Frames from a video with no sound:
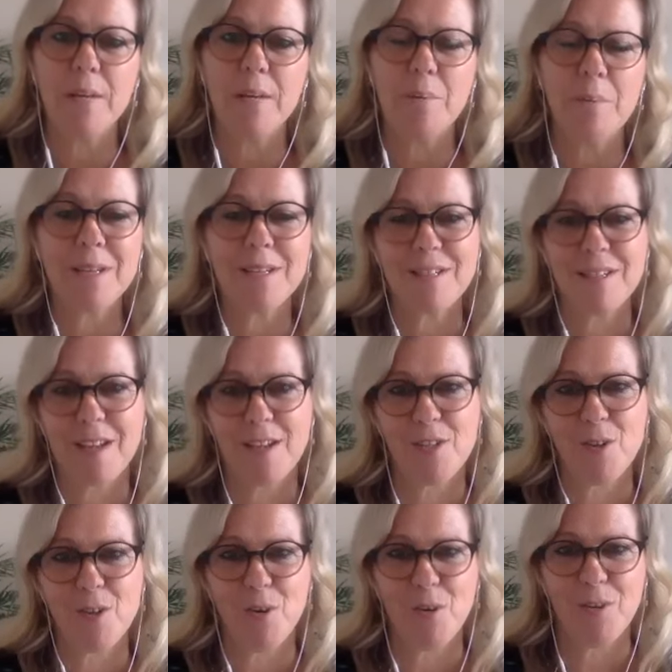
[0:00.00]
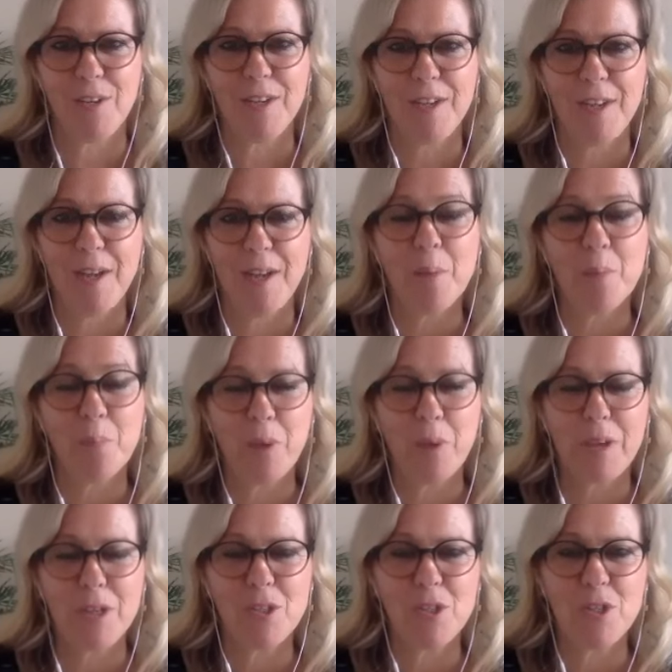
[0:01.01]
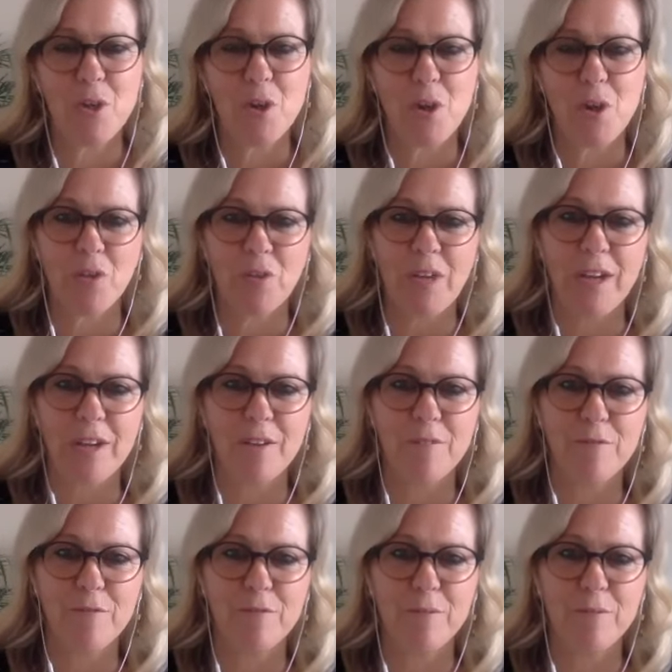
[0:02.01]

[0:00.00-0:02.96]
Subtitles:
meditate on, and bring into your own life.